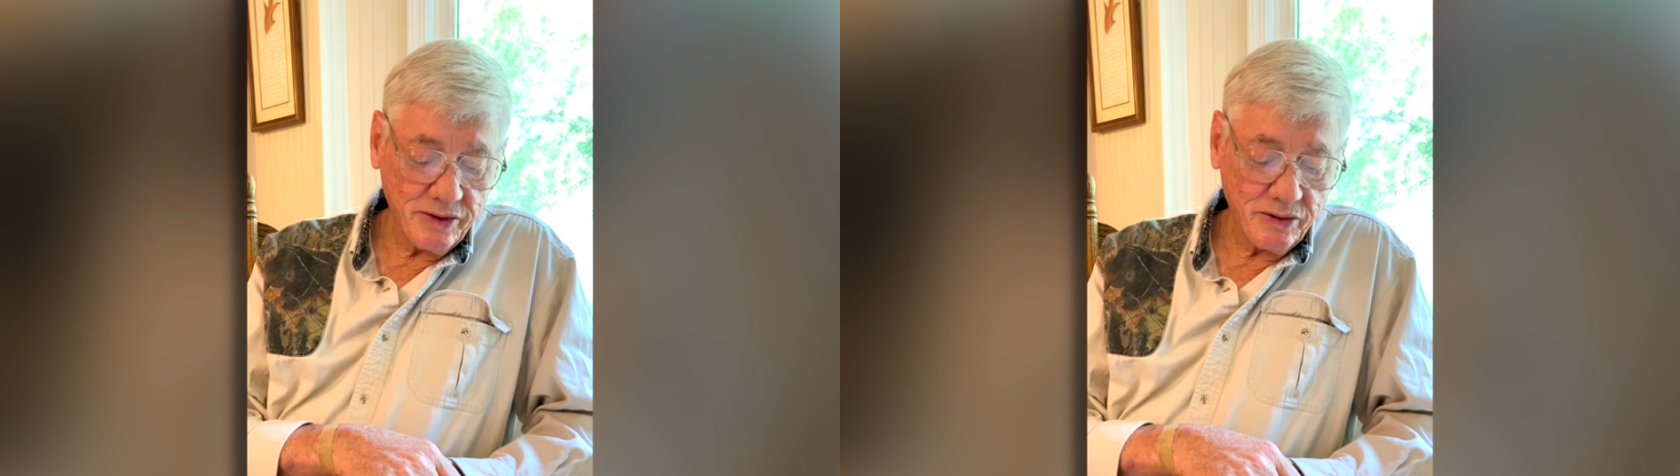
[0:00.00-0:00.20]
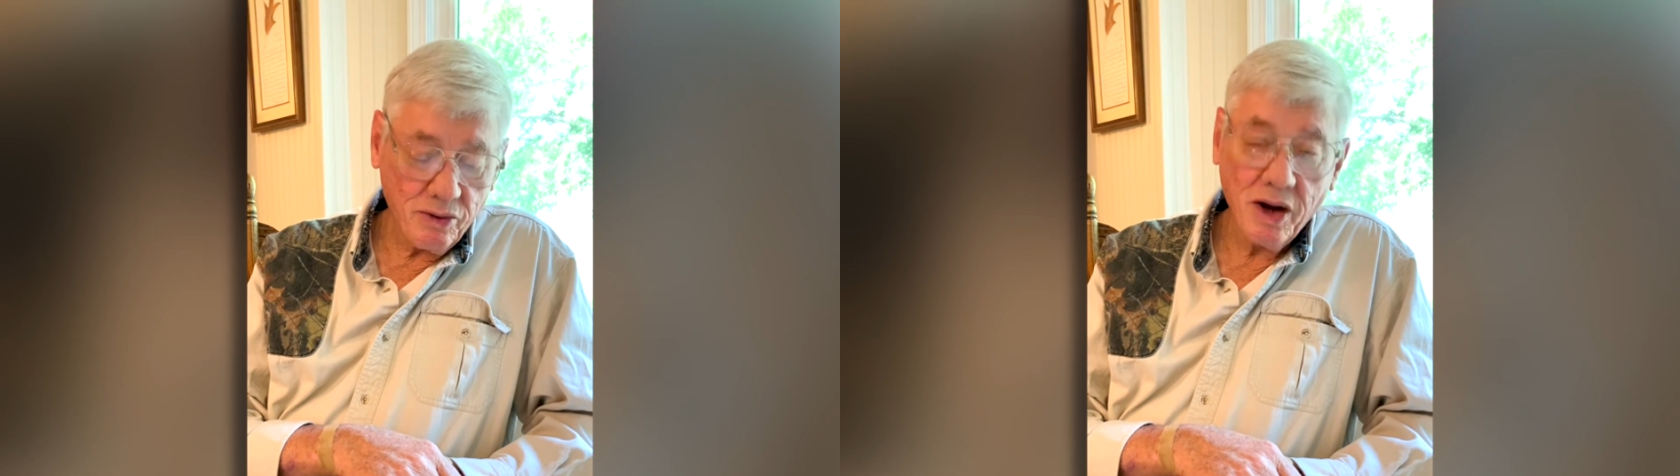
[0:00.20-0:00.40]

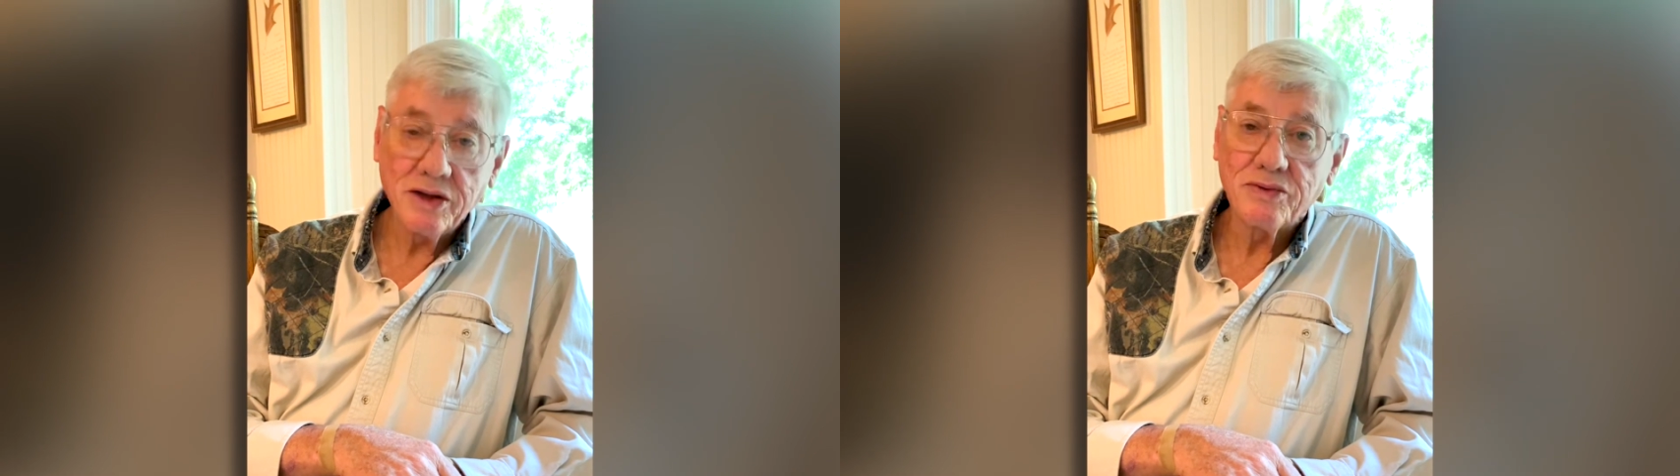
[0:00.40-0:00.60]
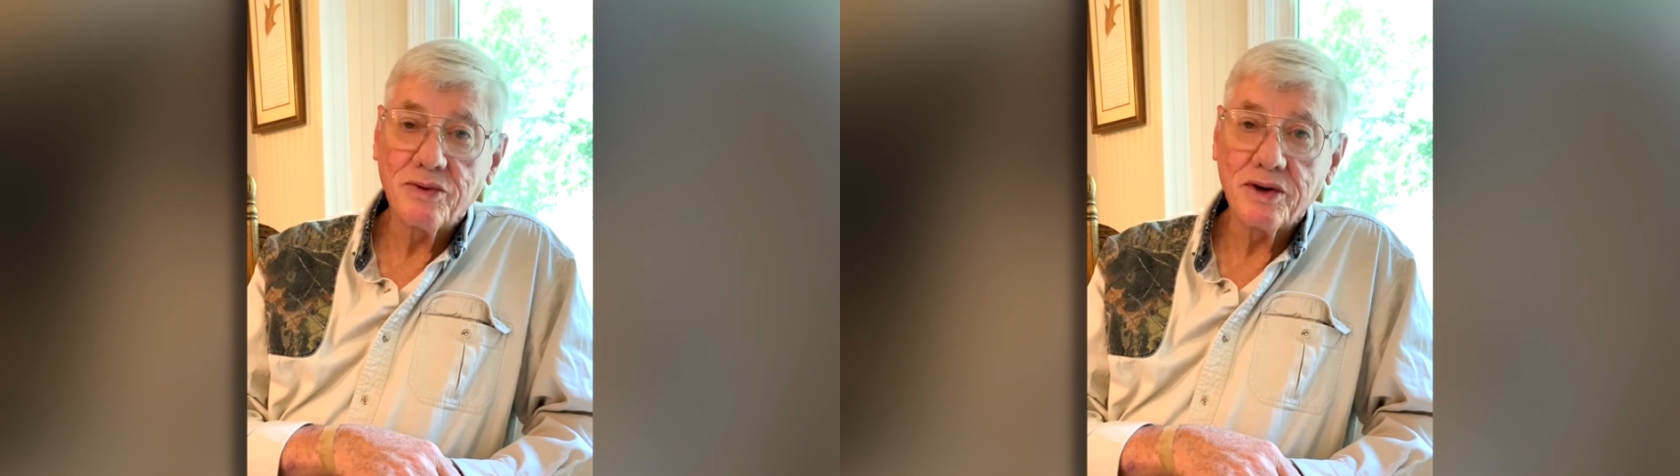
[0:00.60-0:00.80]

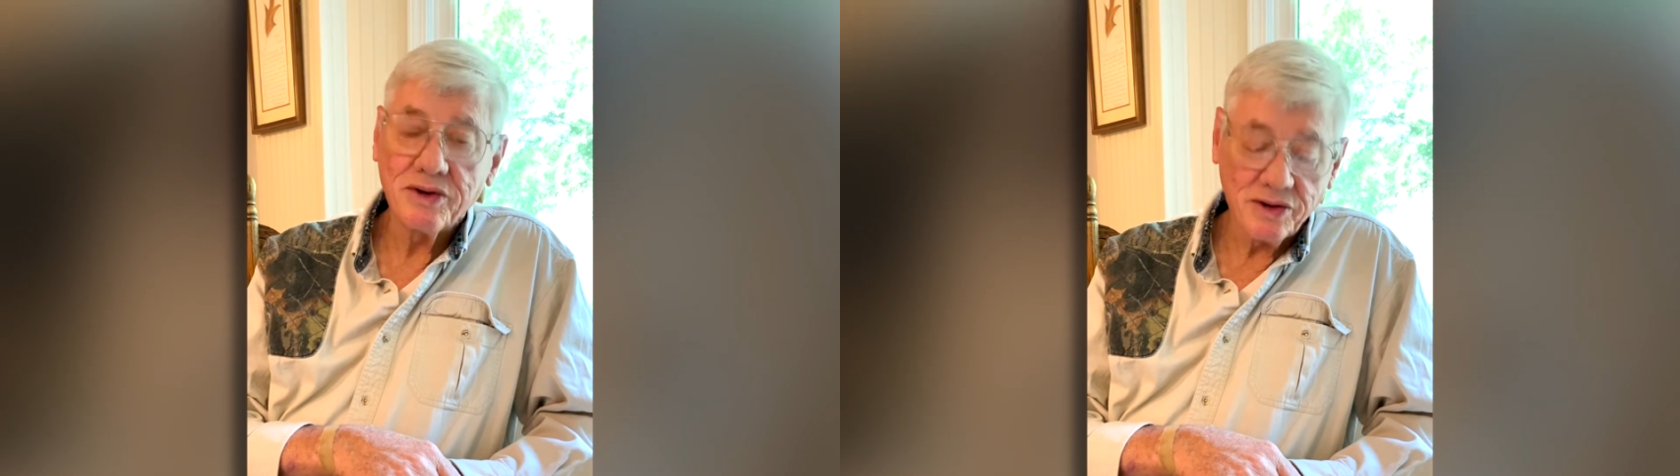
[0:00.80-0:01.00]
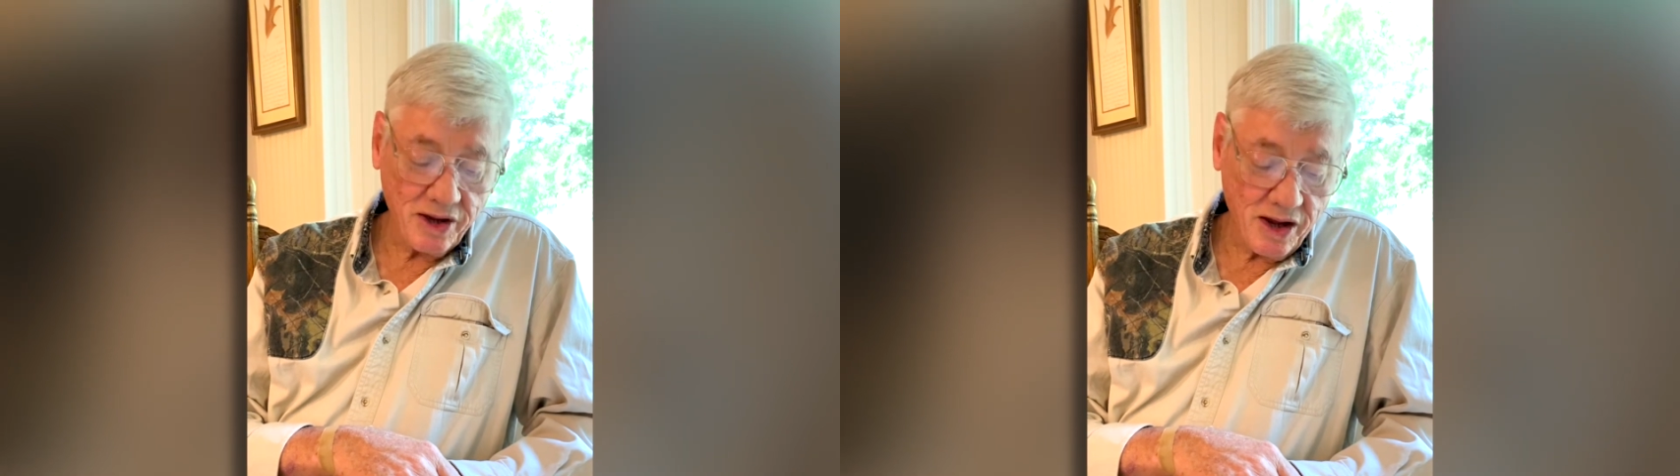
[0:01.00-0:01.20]
Wadsworth
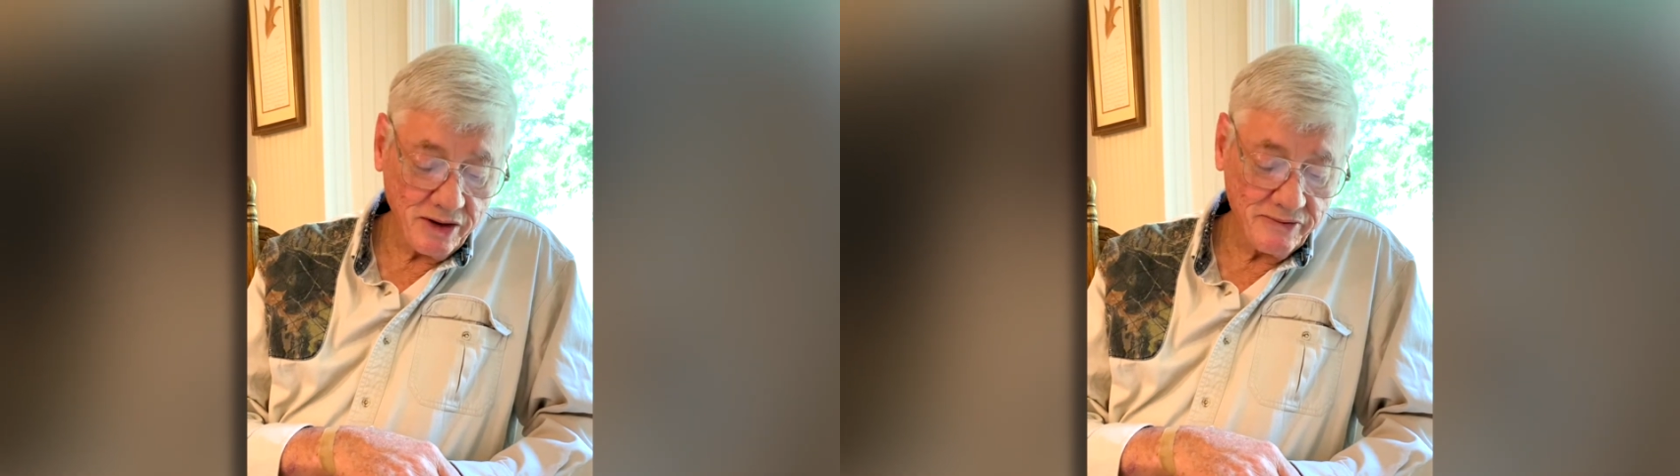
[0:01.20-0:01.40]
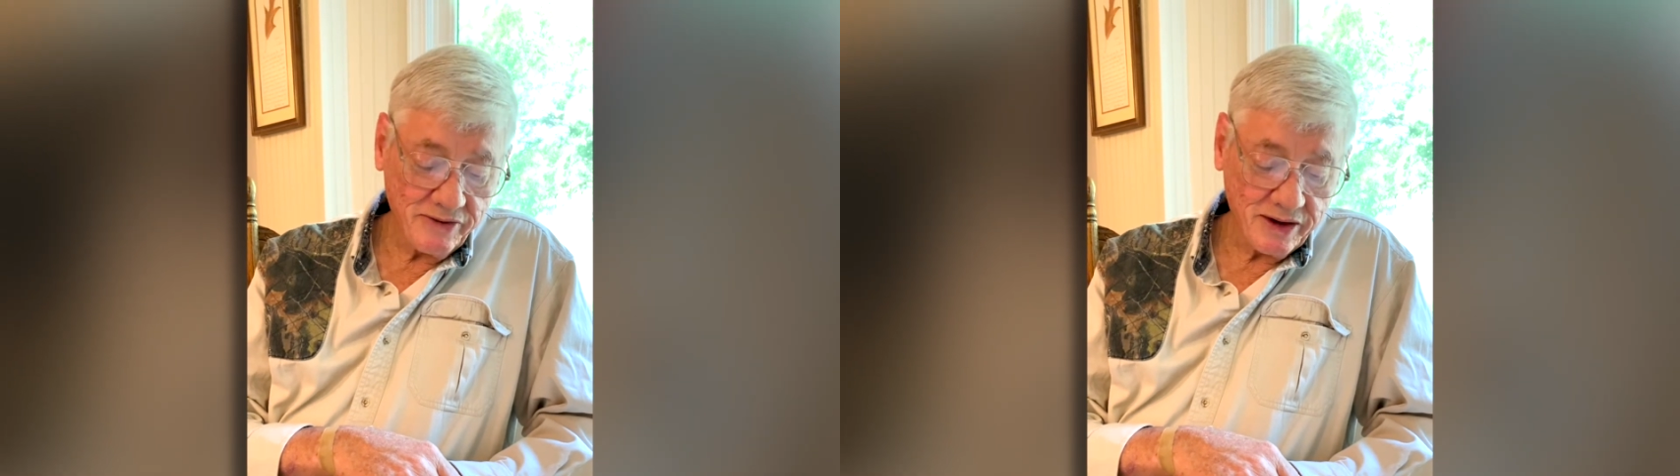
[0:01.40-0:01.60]

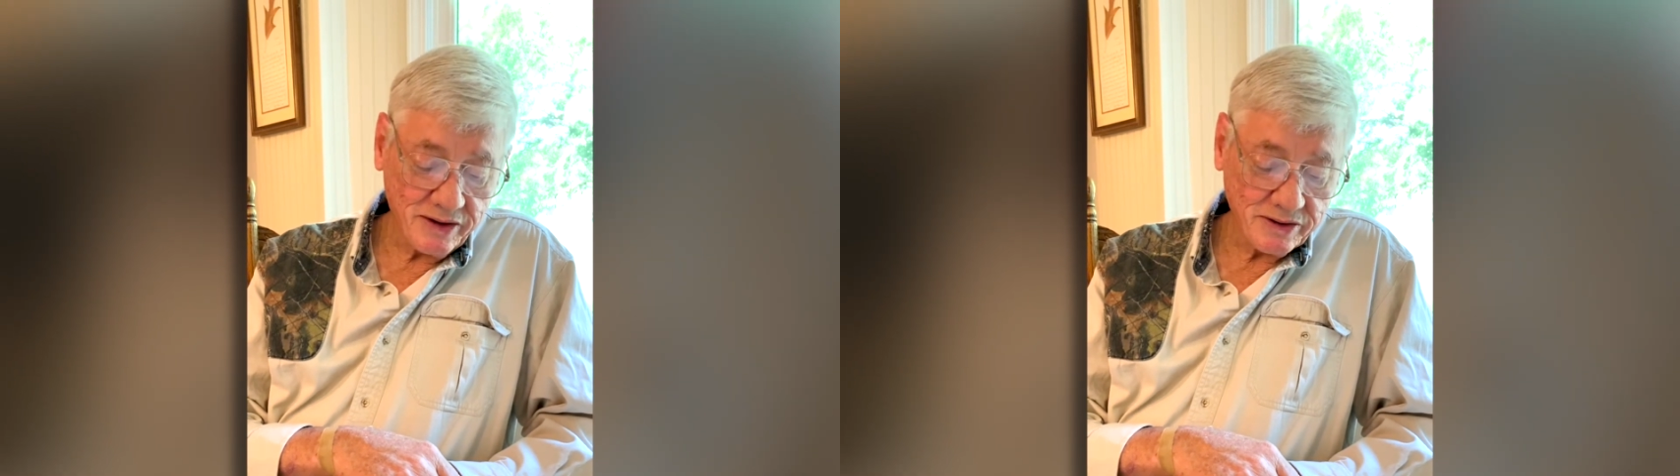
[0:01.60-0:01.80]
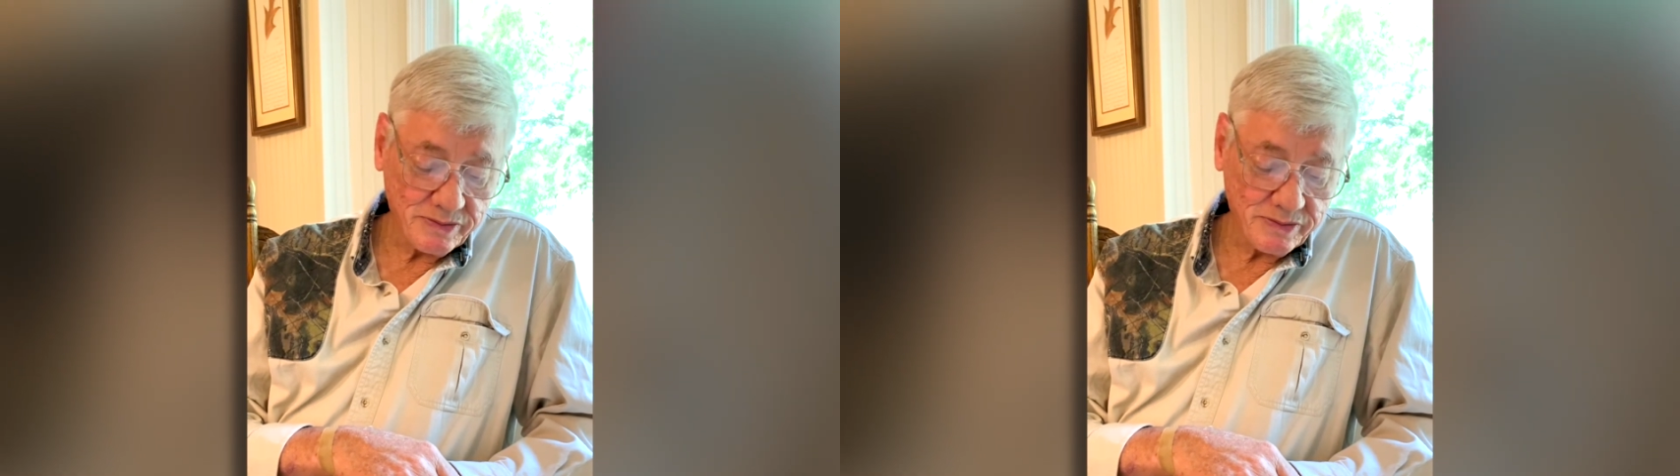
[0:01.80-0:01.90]
Longfellow's